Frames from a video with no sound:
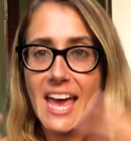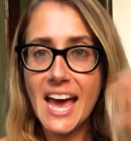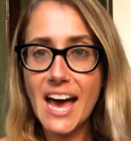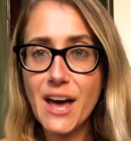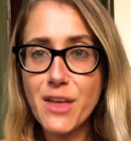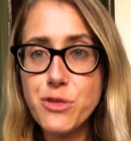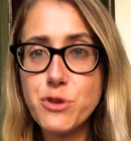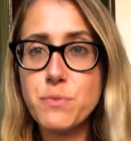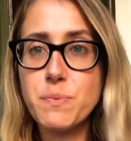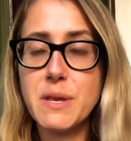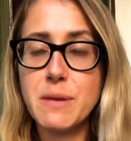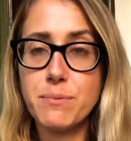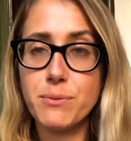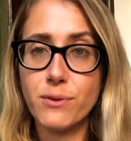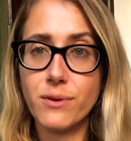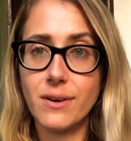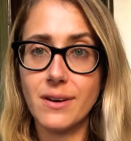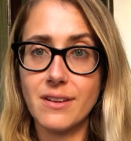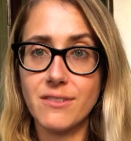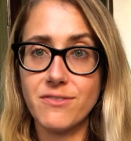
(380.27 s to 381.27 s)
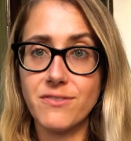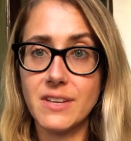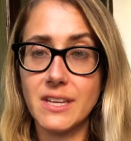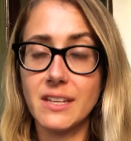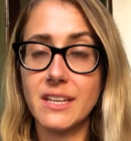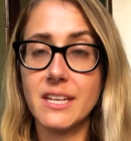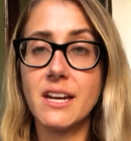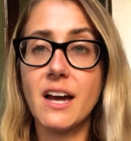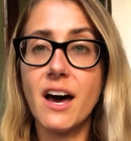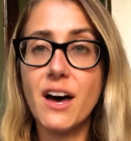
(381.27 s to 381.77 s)
Other people are going to feel
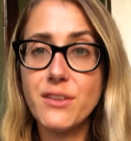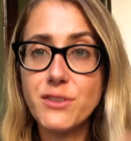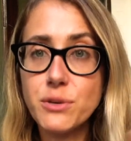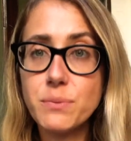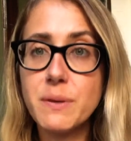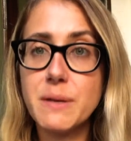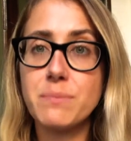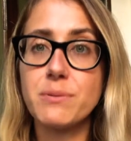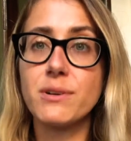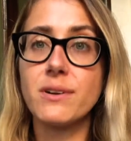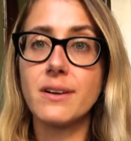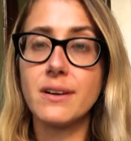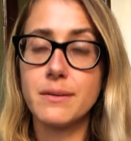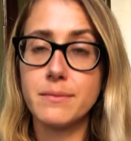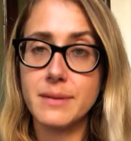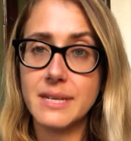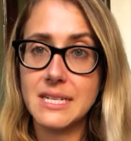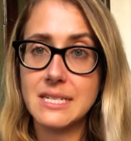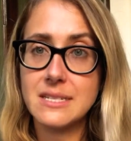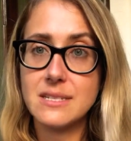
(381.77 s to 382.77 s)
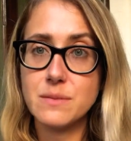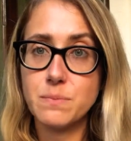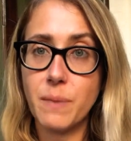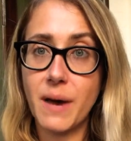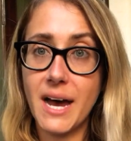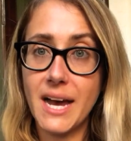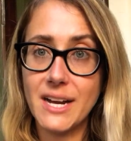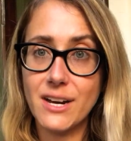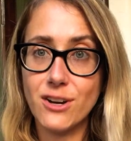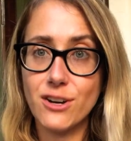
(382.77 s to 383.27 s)
it. Other people are going to be
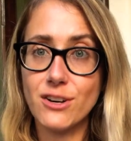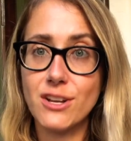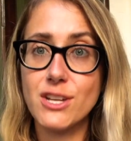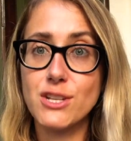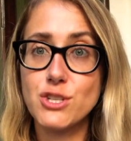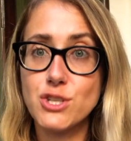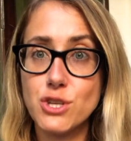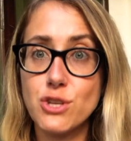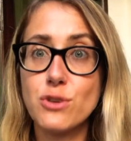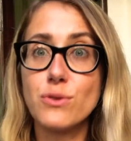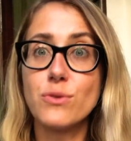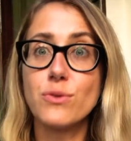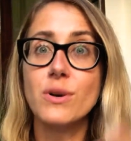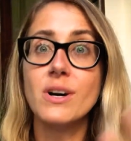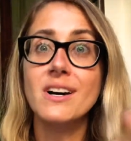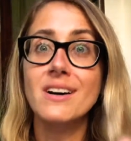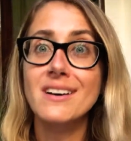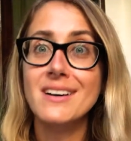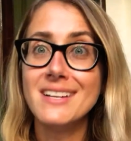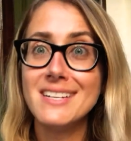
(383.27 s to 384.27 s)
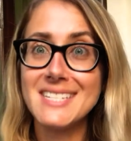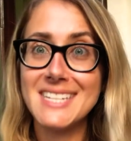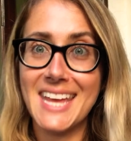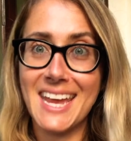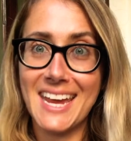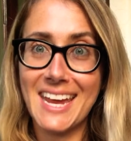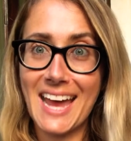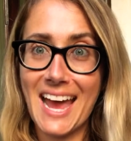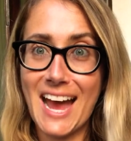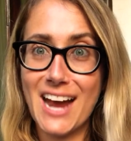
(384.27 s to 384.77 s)
inspired to
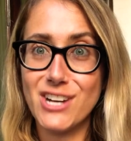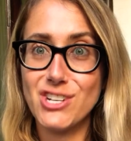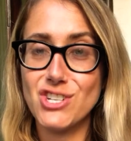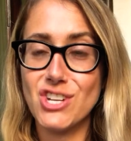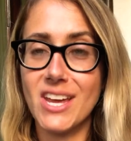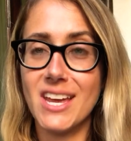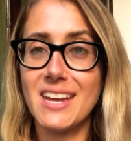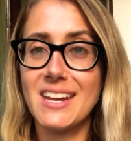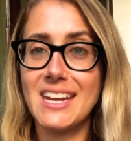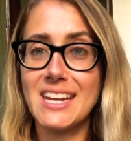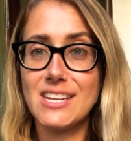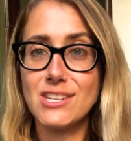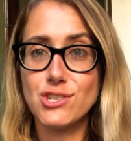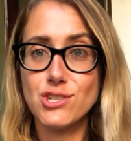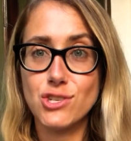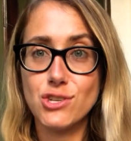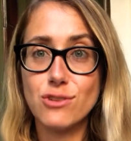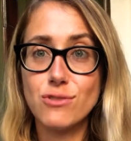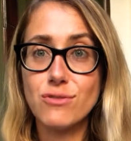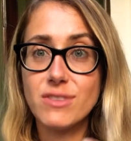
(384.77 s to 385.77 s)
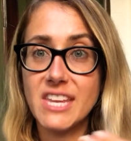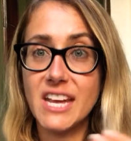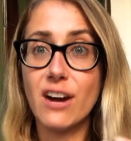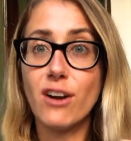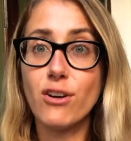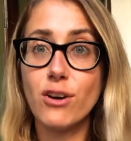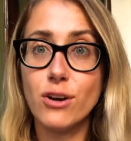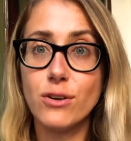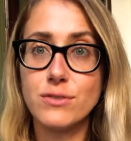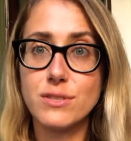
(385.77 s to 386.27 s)
take action into
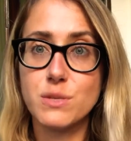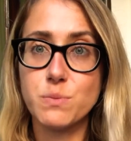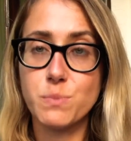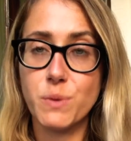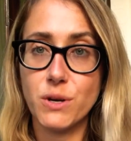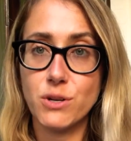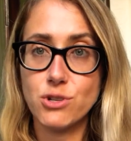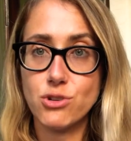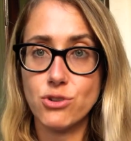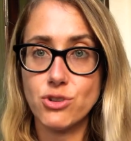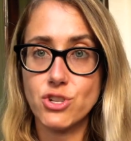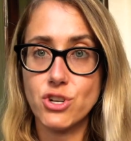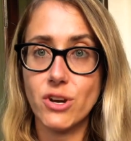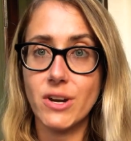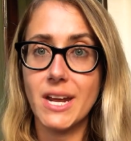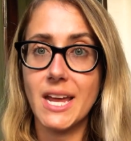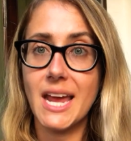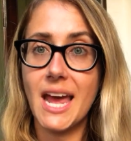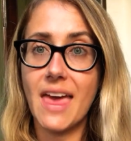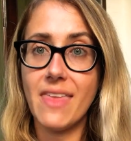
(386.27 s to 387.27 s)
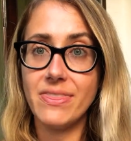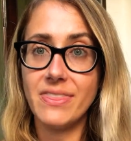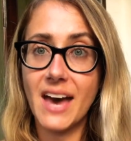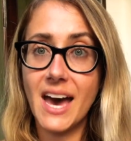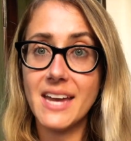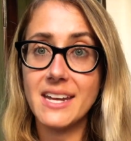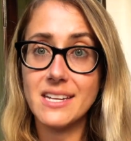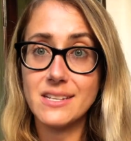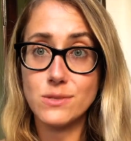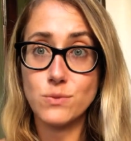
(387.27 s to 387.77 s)
their own spiritual journey. And
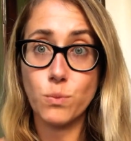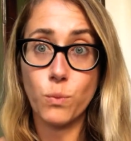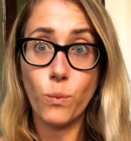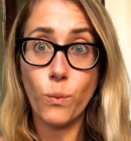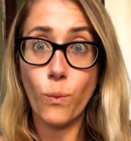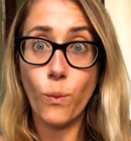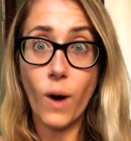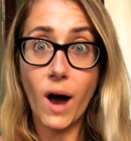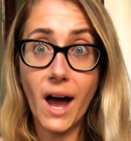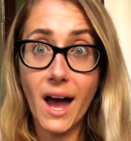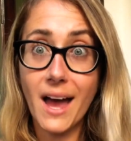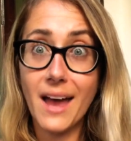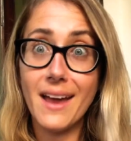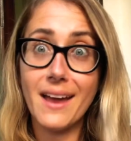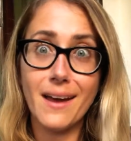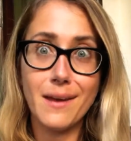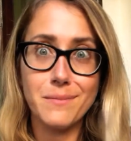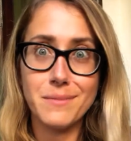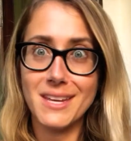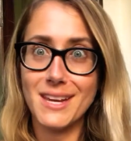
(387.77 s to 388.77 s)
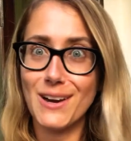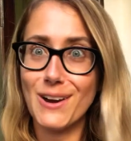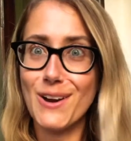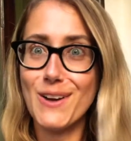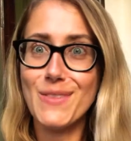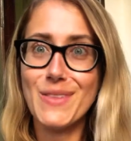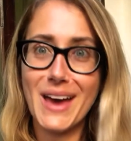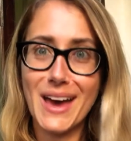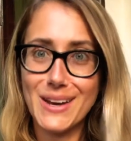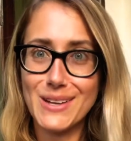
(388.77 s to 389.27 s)
that is why I'm here.
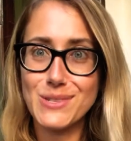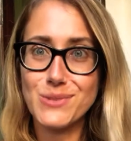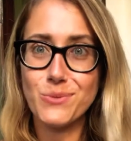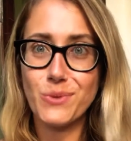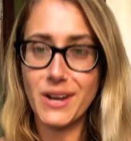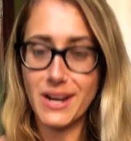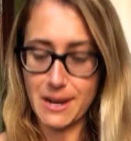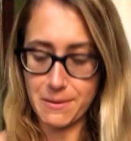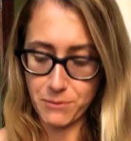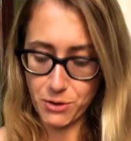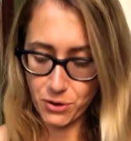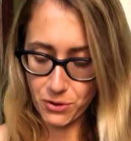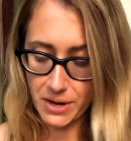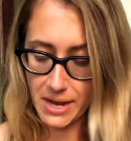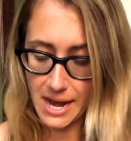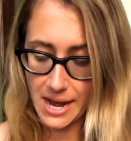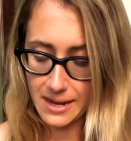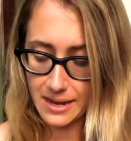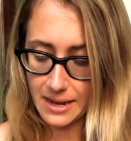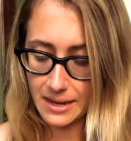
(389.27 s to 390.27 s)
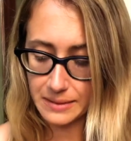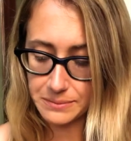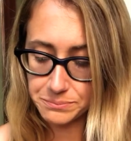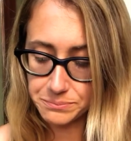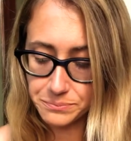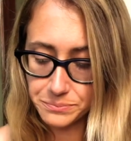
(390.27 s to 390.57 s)
That is what I'm creating.